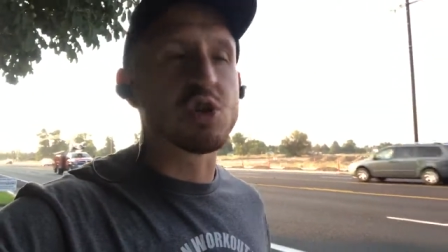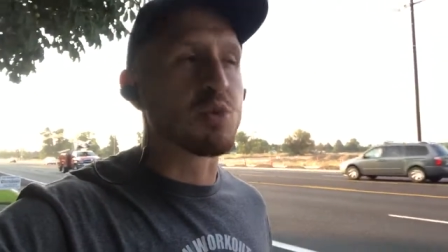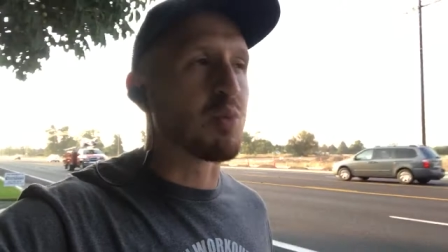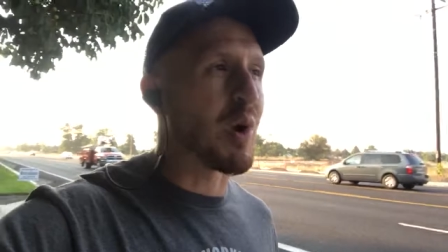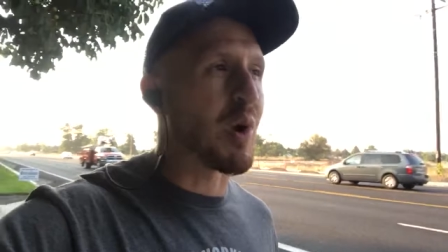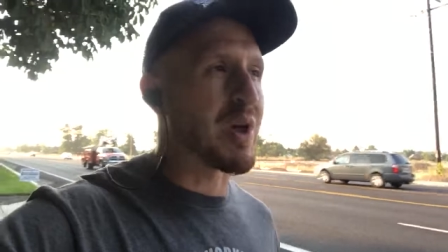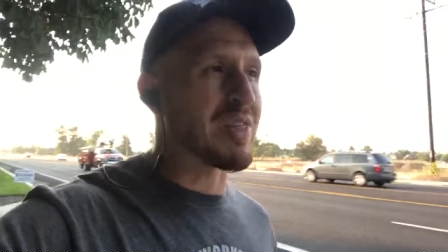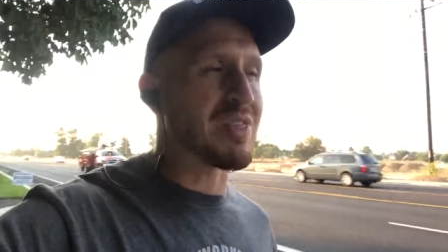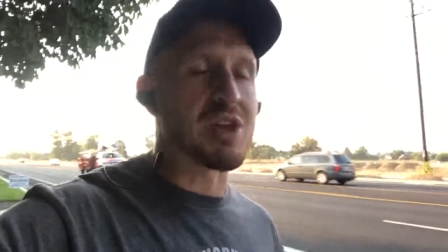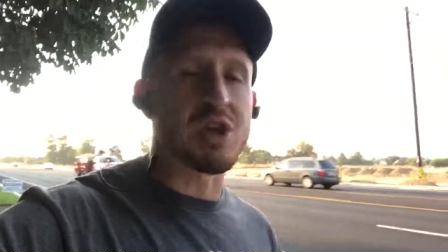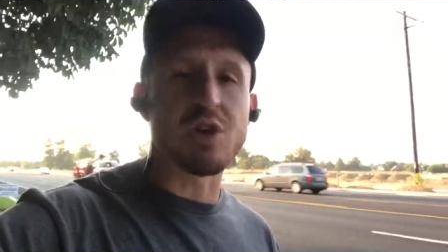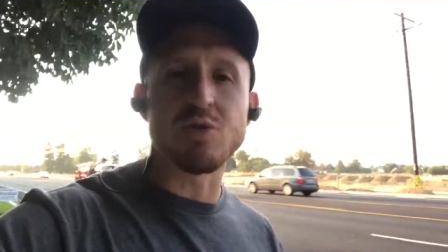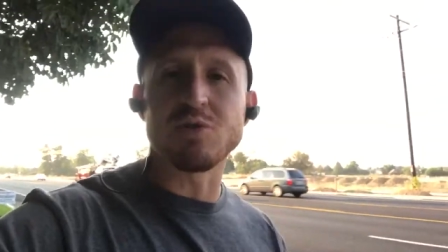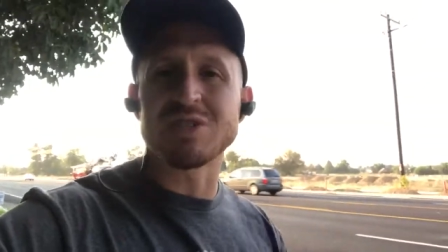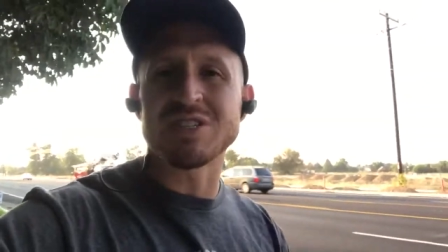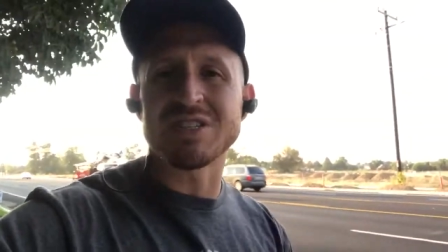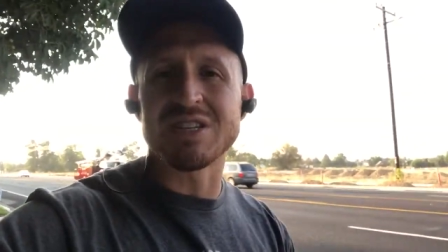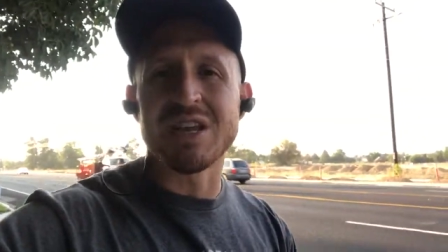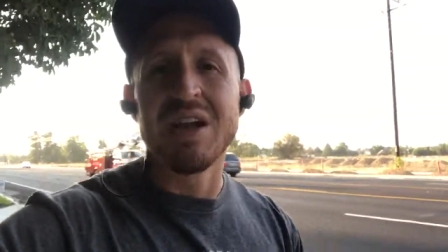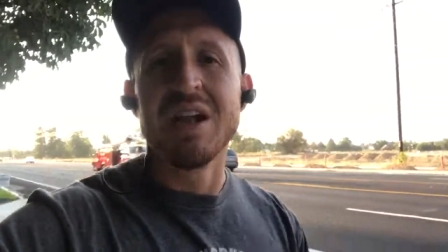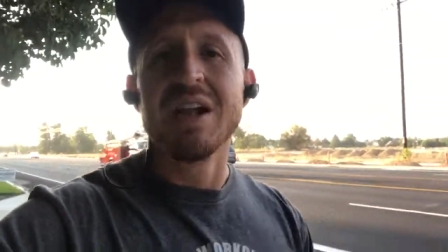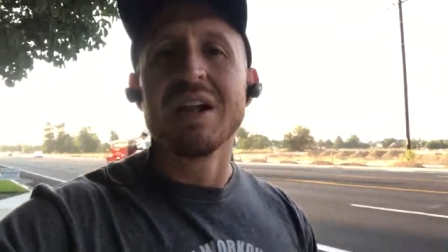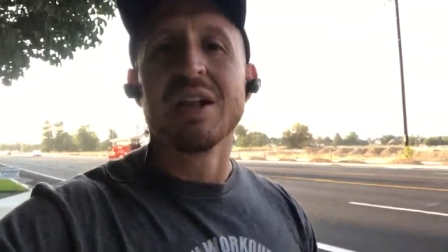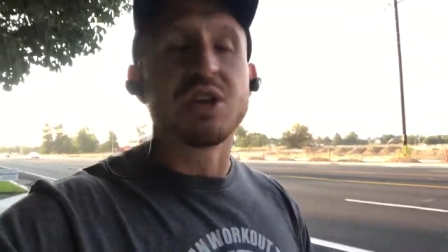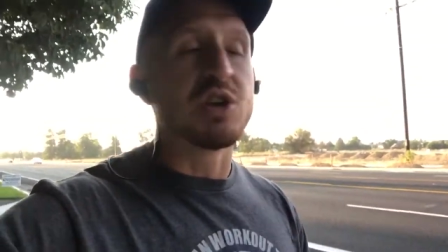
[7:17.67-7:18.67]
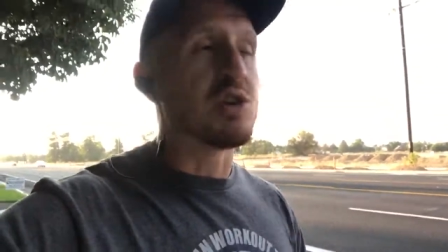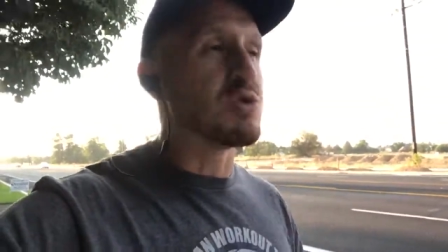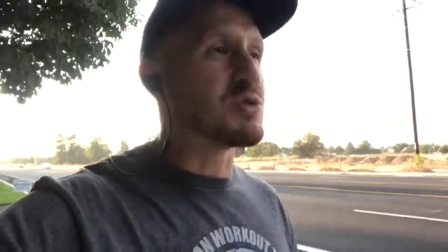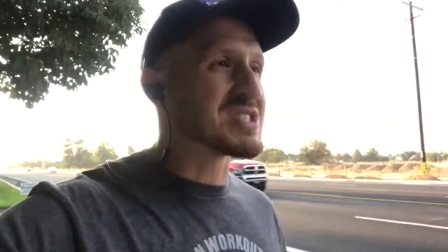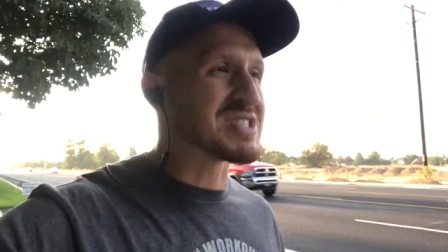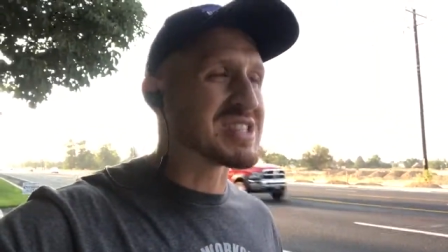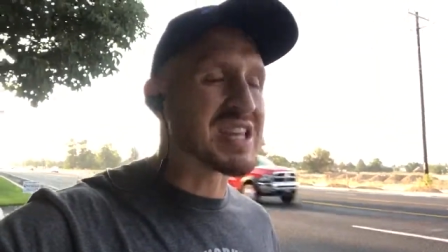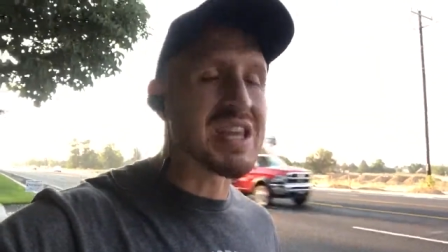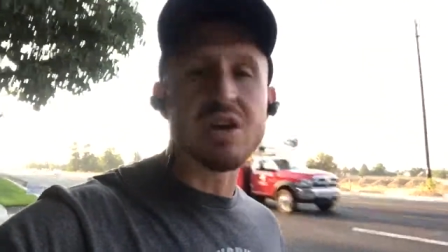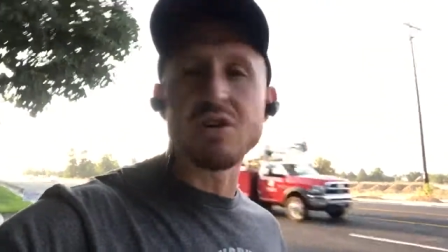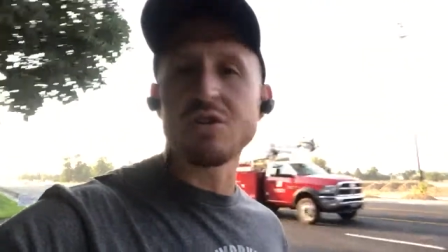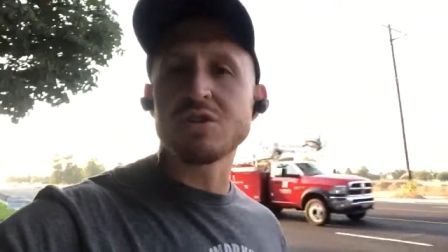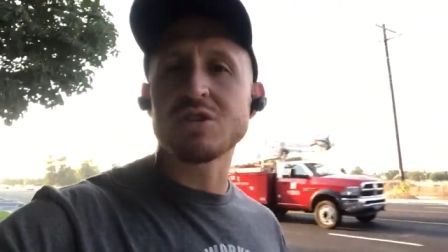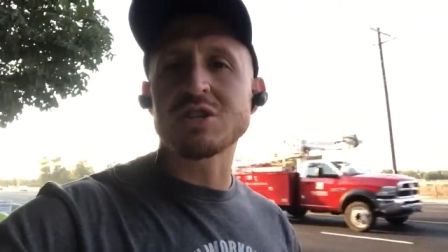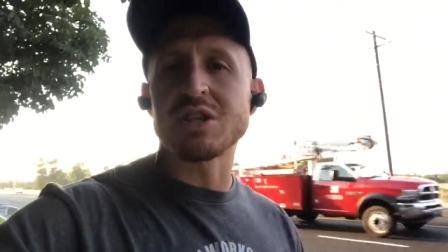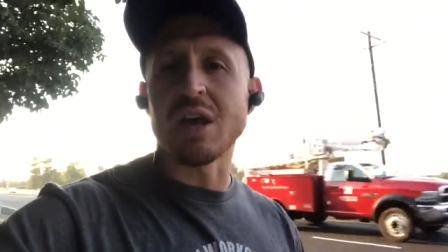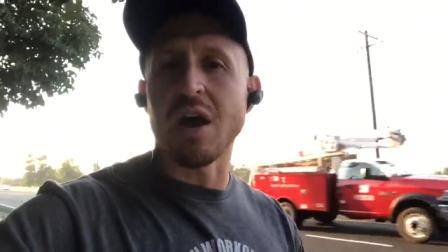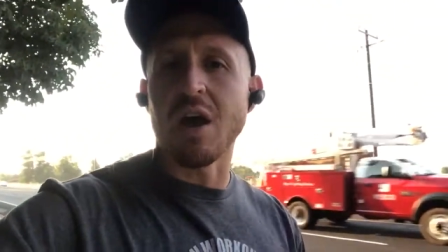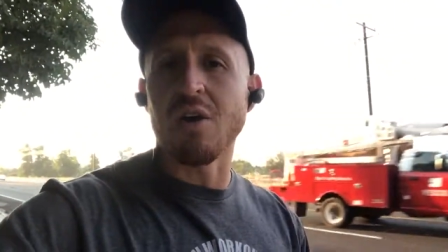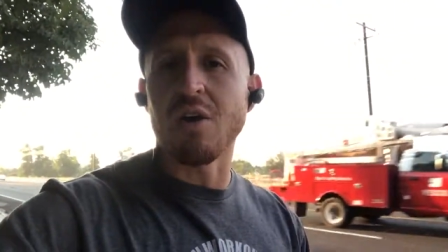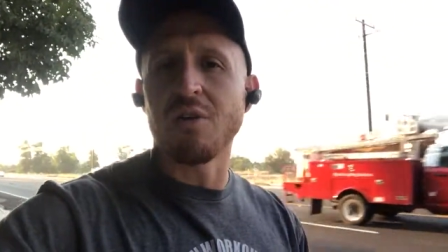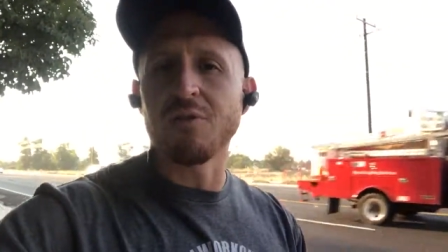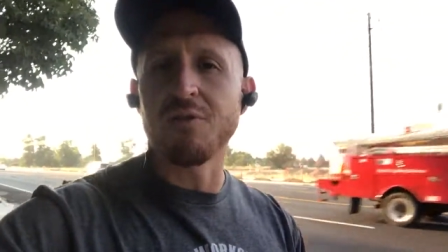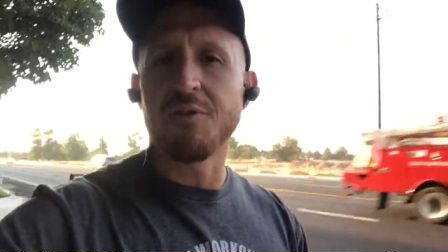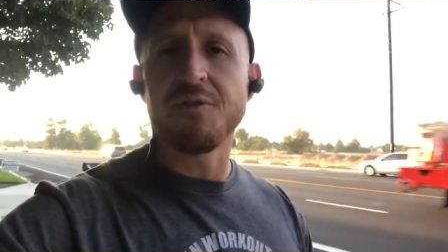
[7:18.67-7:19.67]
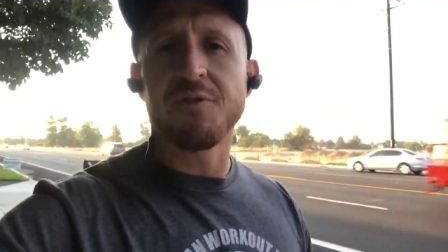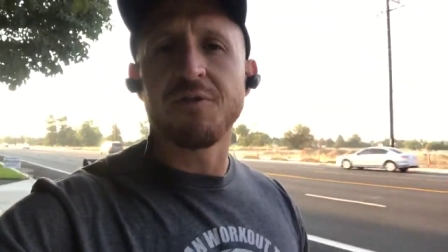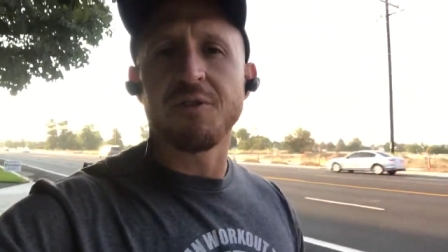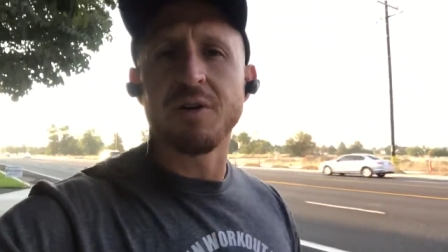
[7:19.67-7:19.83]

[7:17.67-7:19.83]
the way that you see yourself,